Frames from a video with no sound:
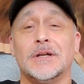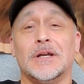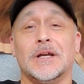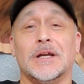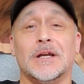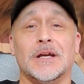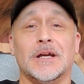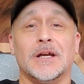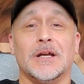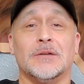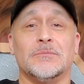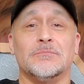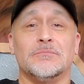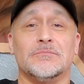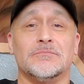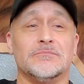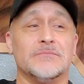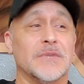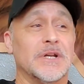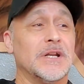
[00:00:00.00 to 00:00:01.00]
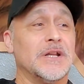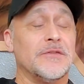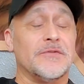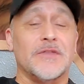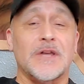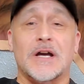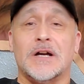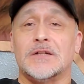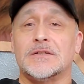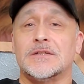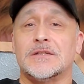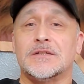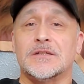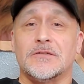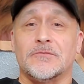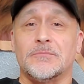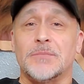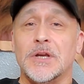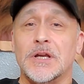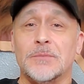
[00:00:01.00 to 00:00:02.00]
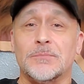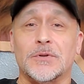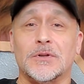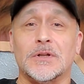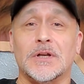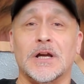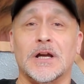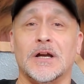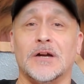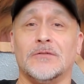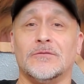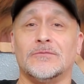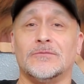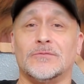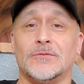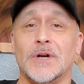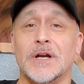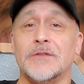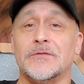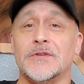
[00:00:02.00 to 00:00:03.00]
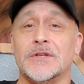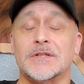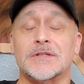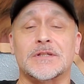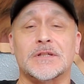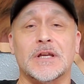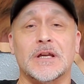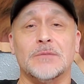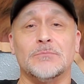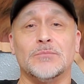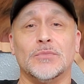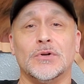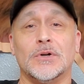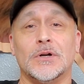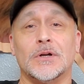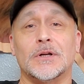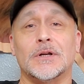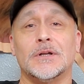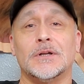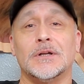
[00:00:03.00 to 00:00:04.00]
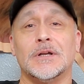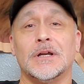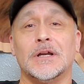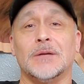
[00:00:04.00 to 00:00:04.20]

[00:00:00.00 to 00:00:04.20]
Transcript: and many thousands of people have read this same book,